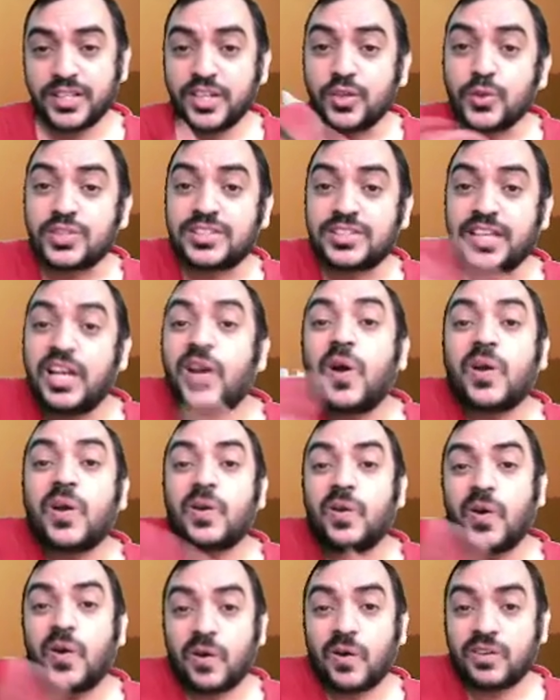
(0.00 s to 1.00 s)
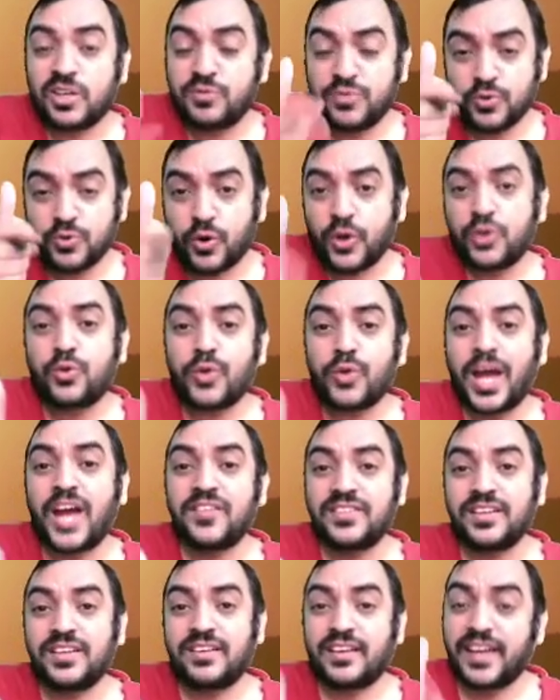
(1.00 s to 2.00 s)
to sell or not, if you want to have
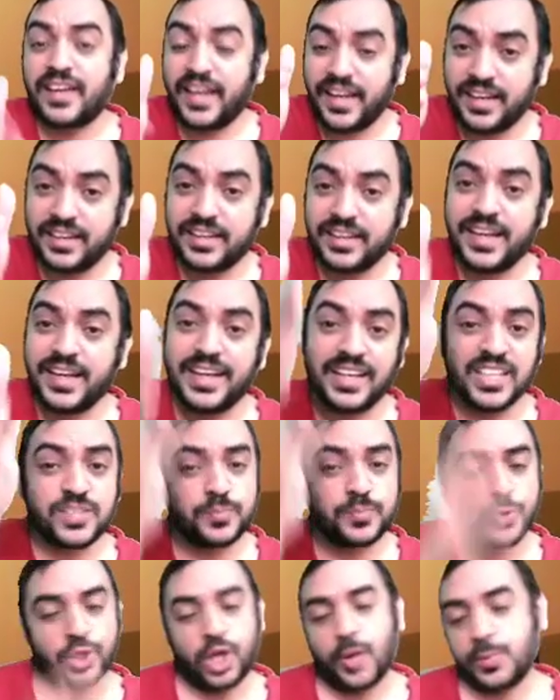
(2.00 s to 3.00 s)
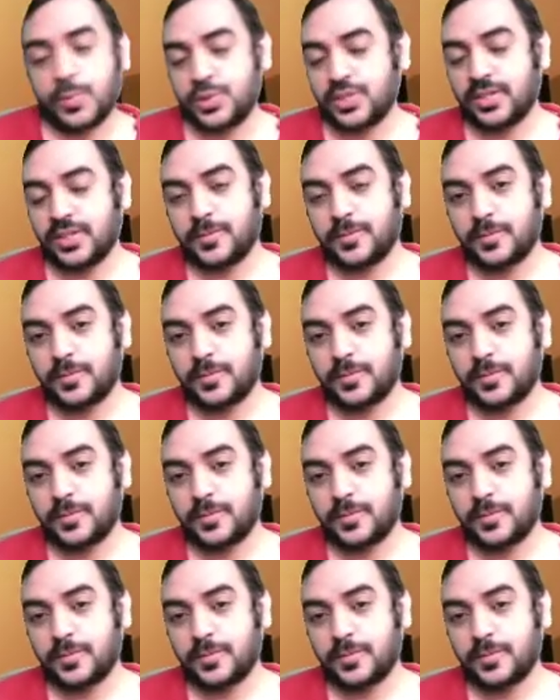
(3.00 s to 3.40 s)
that right, it is put option.